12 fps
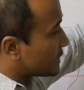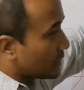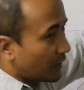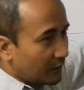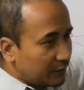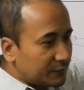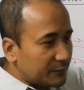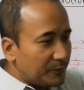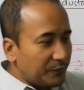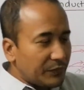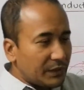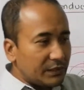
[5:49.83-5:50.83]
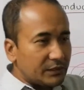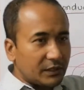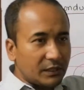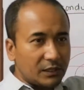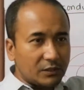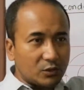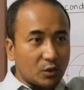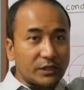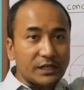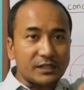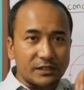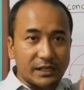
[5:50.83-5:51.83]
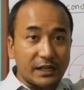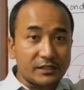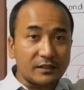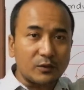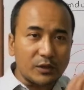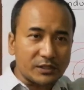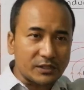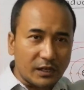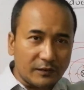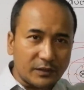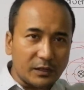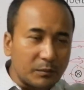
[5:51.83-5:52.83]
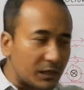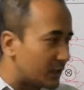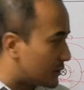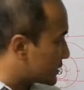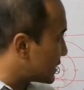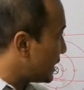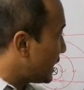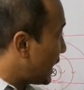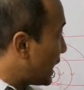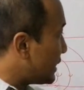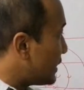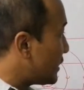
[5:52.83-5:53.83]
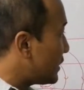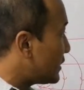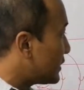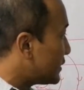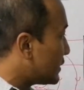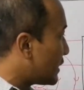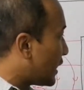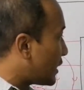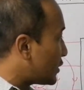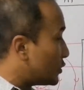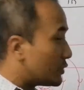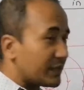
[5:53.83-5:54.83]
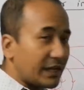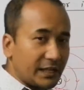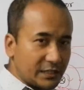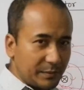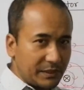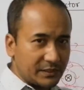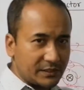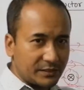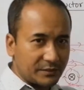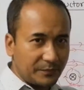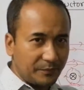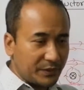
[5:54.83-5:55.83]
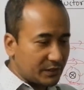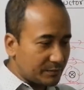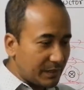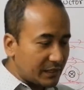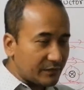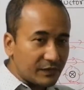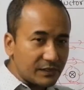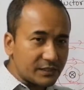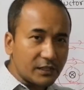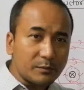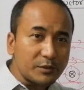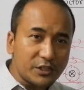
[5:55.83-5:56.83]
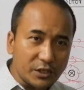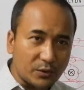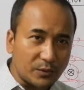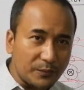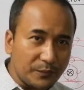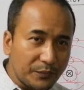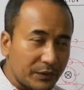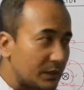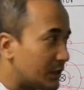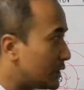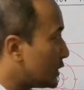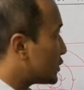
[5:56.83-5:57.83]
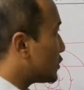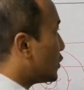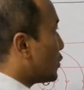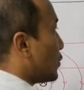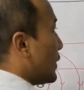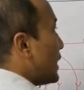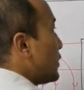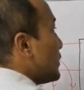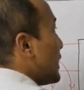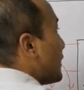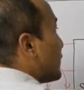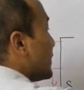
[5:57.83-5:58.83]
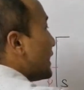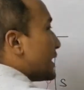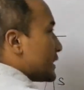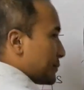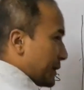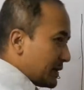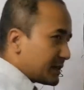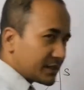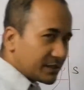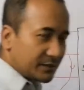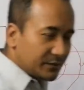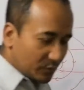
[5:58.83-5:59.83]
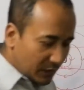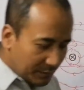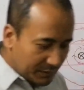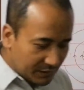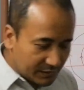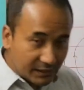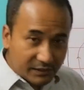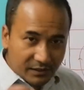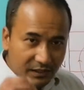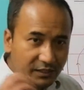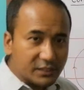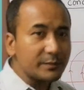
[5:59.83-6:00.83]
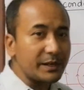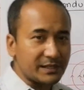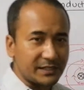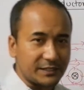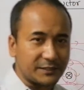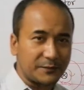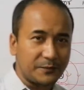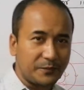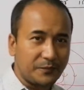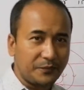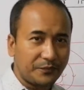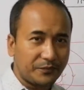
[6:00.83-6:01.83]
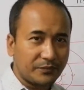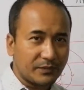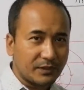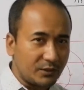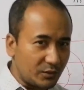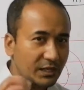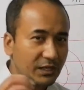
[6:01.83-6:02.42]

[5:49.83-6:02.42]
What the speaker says: of the rotation, direction of rotation of the molecules, and here there are no rearrangements because magnetic field is almost zero. So when we have rearrangements, what I mean is there are disturbances. You can